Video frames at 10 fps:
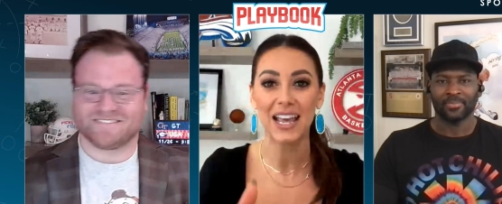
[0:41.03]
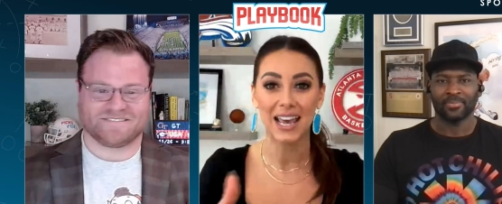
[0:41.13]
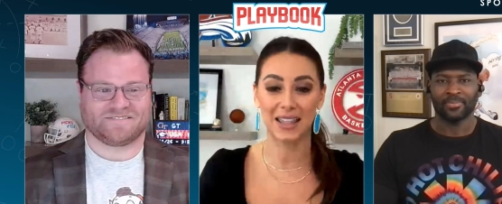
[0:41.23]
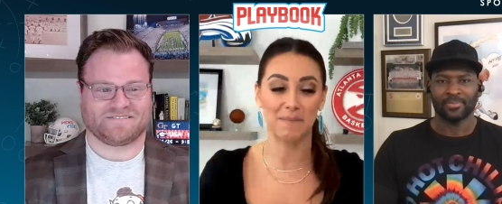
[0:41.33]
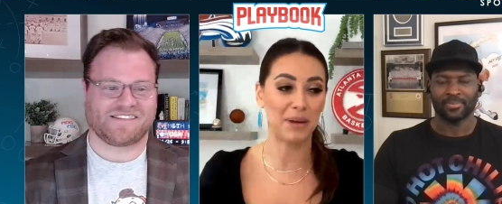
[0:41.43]

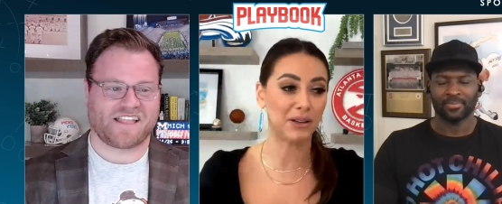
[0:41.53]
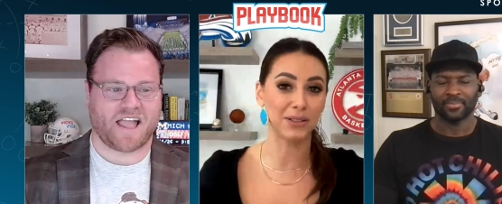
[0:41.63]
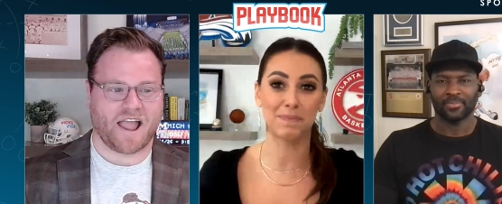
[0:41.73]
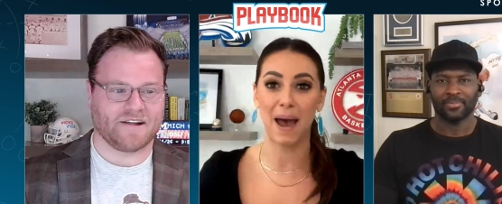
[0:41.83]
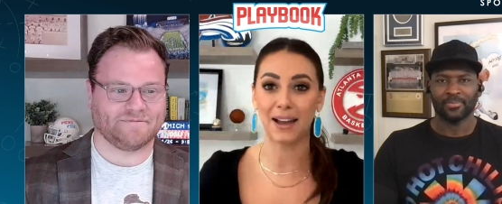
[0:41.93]
Speaker 1: And the
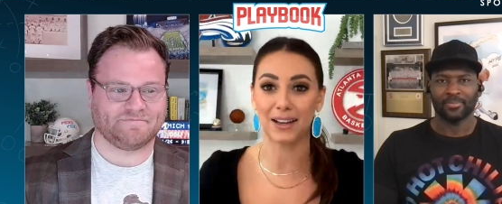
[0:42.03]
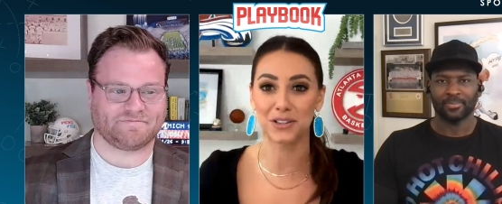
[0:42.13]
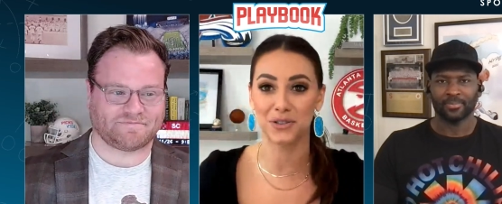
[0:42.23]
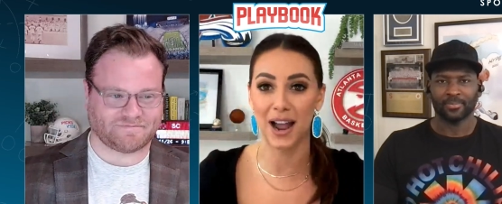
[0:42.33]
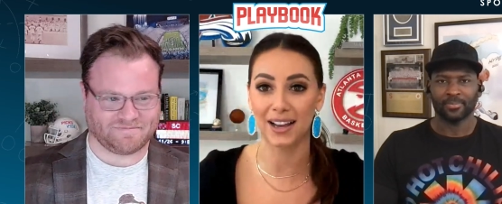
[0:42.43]
Bills back on
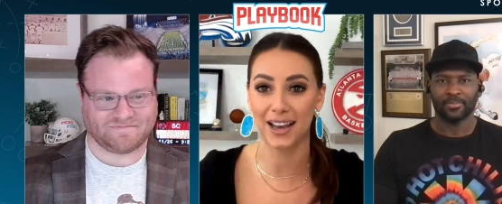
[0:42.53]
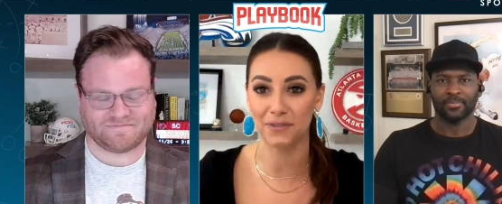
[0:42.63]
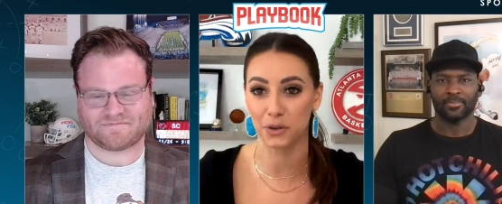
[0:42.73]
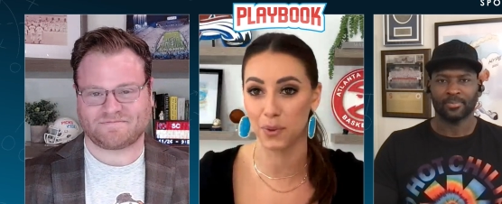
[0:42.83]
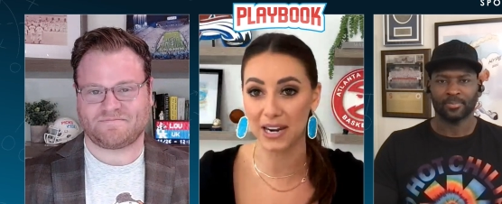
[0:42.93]
track
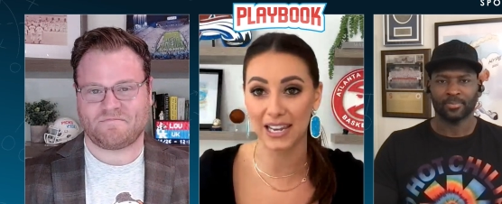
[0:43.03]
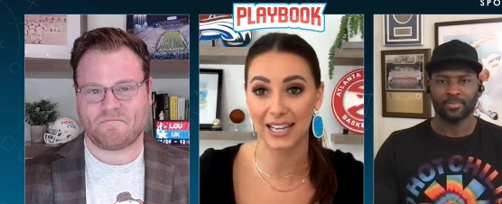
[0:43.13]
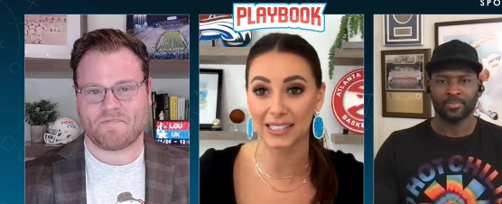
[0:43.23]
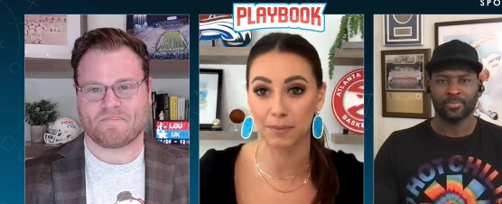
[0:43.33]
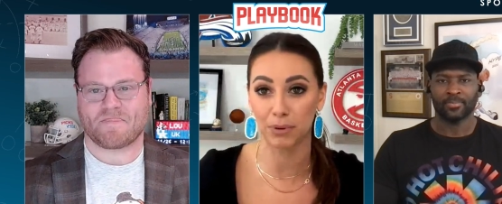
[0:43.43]
after winning
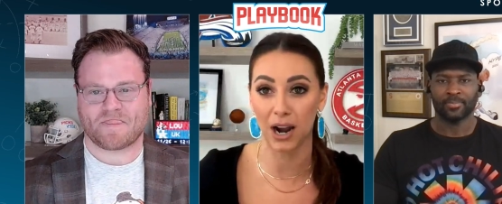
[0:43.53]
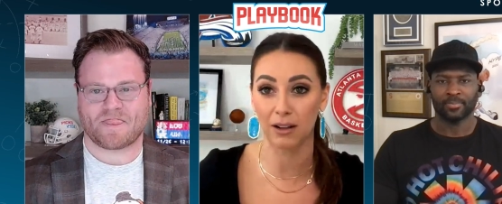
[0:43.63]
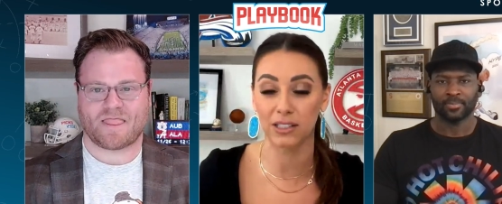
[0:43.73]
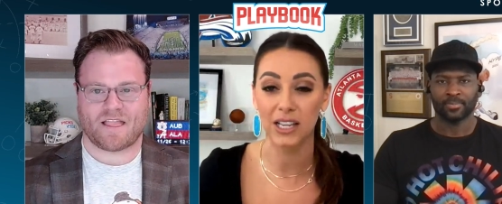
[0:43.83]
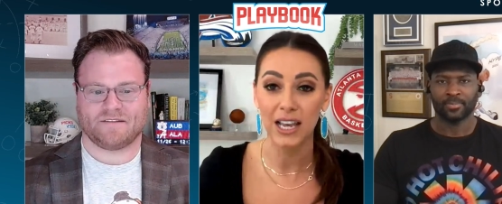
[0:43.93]
against the
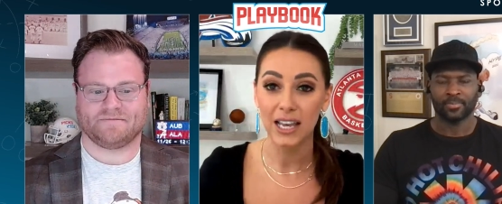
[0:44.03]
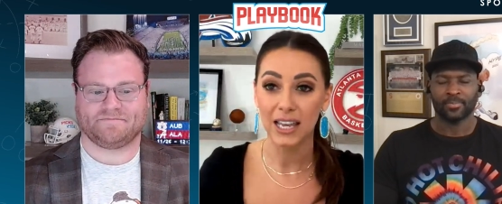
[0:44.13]
Browns